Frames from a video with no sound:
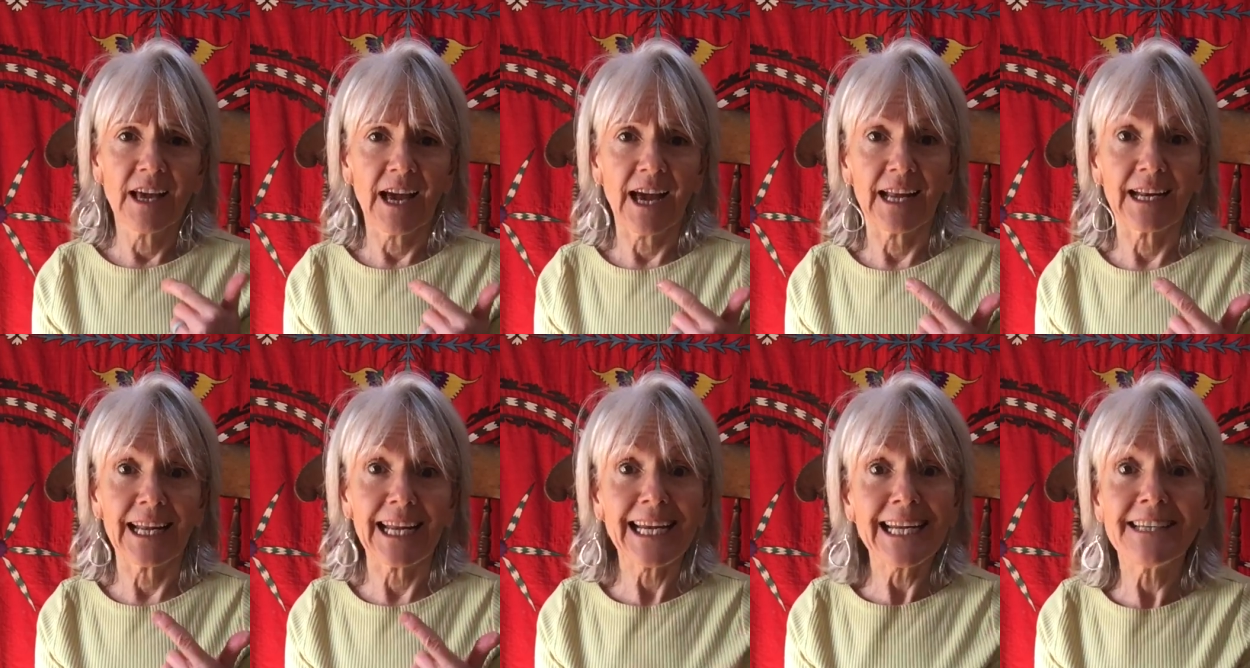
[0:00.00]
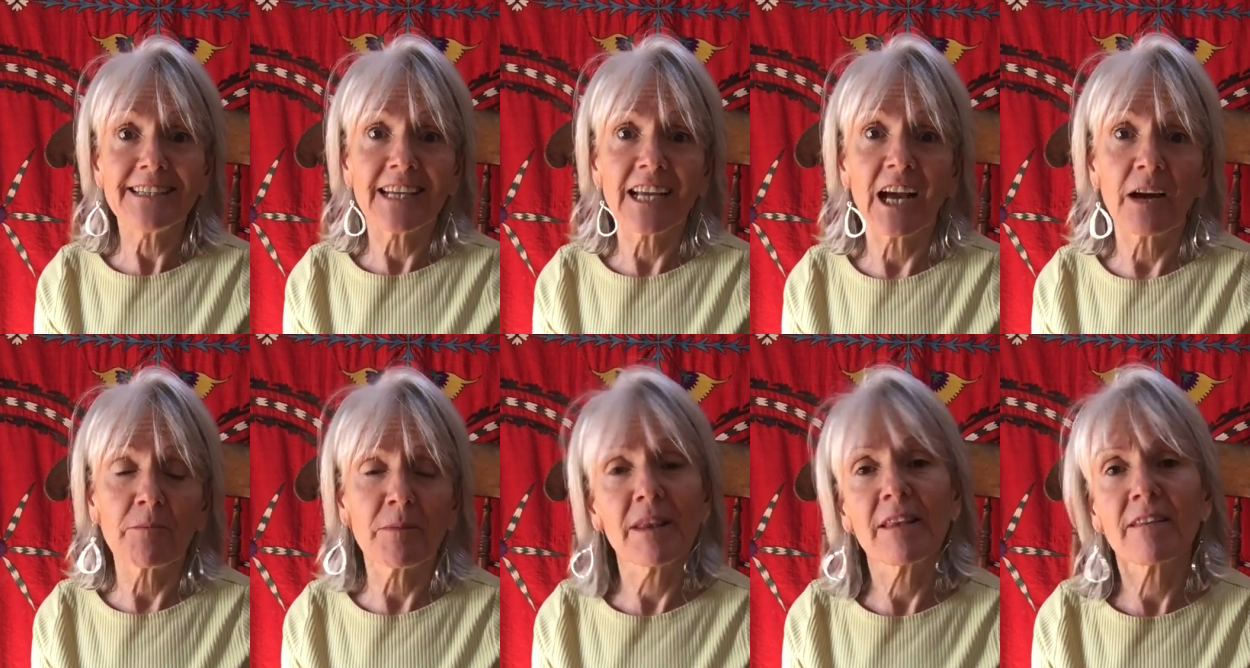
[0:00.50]
and eating
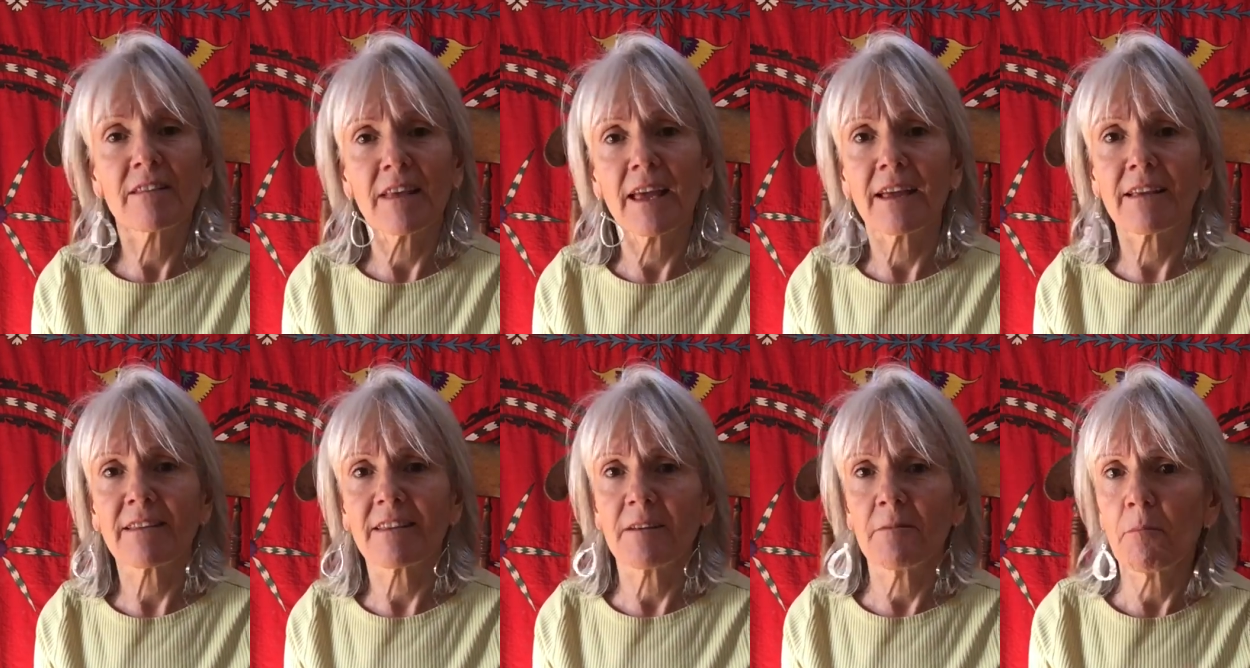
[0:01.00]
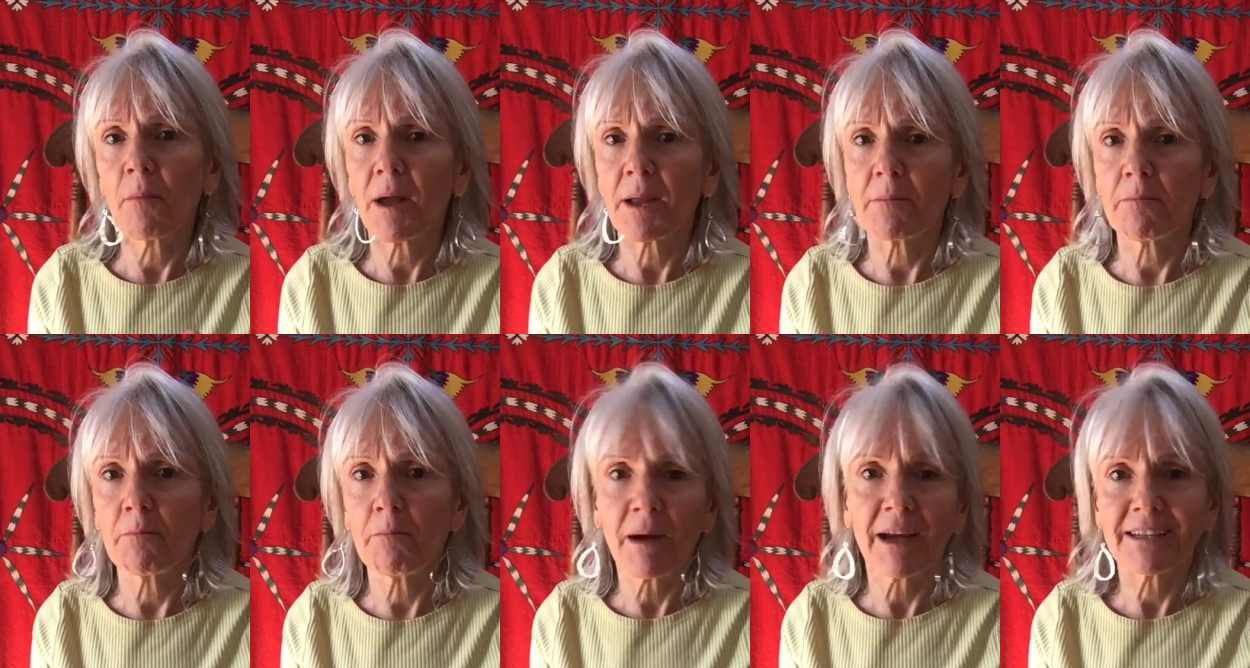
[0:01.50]
up insects that
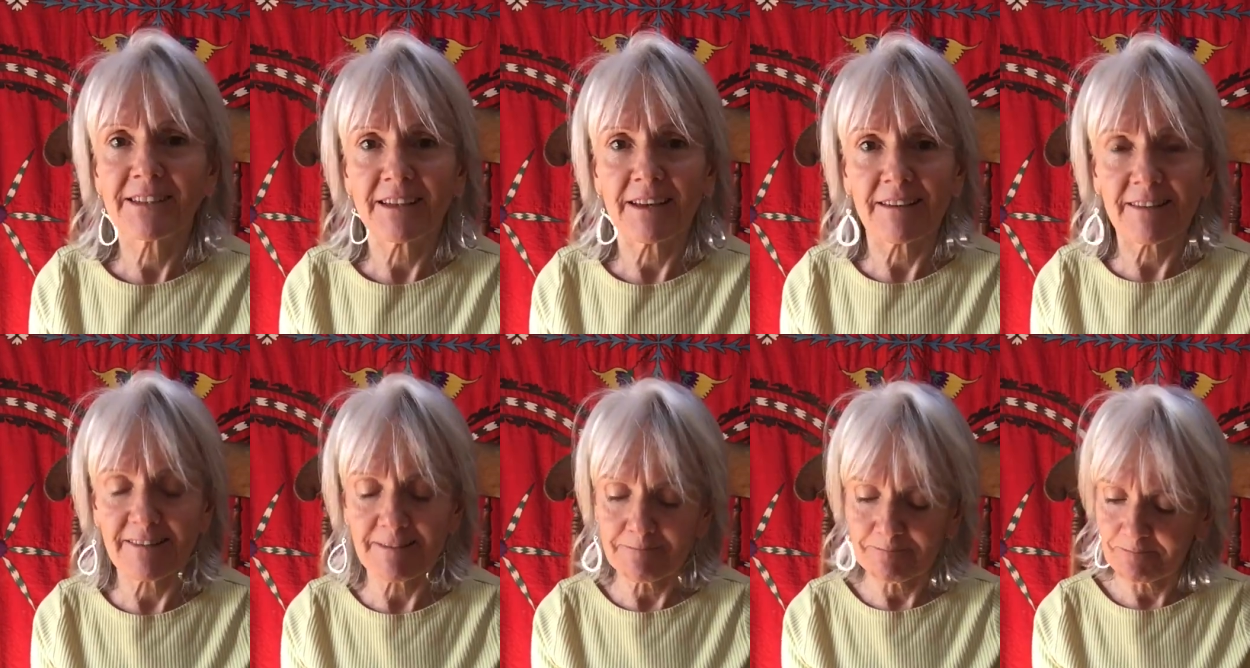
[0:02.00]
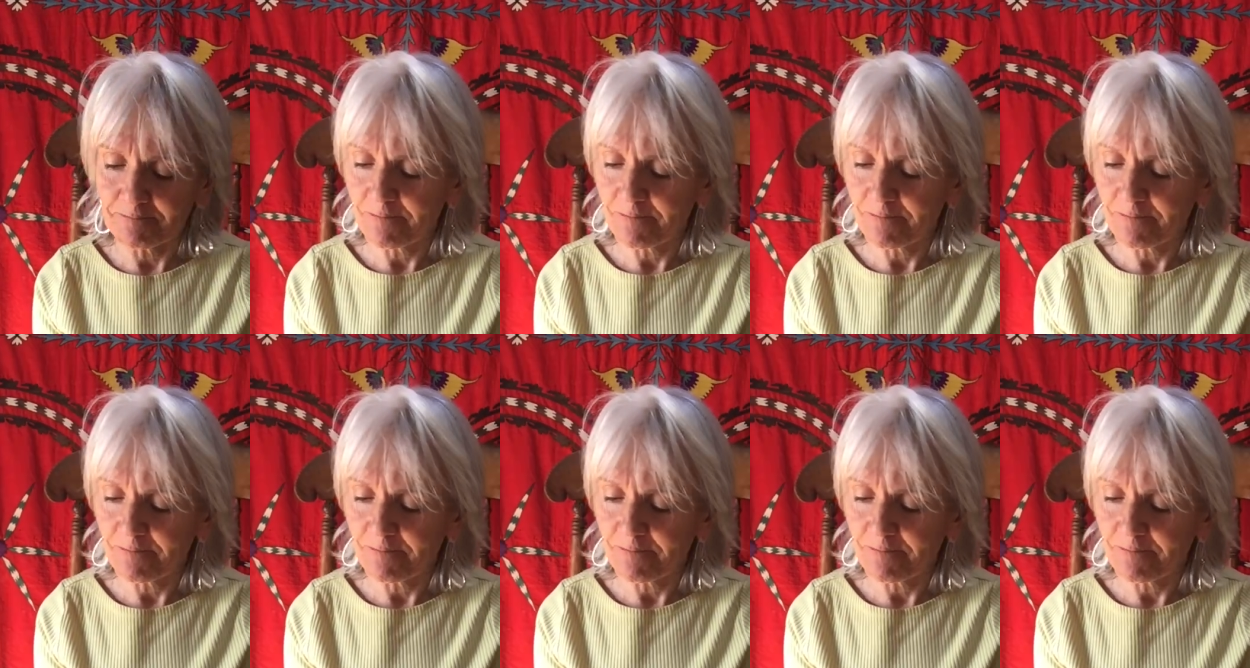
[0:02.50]
might bite us.